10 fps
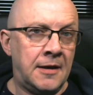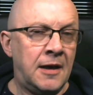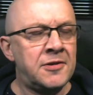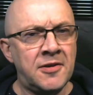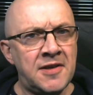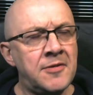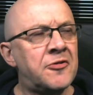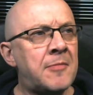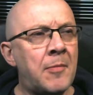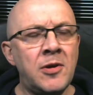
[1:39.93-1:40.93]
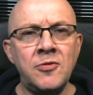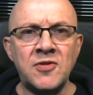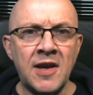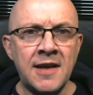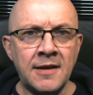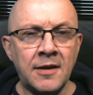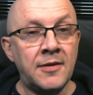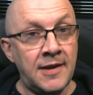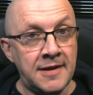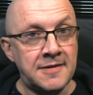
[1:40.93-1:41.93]
As I seem to remember you saying
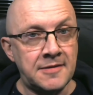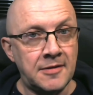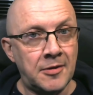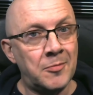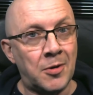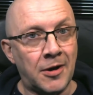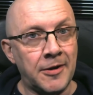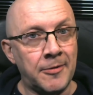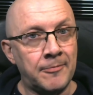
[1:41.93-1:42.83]
this, Brian.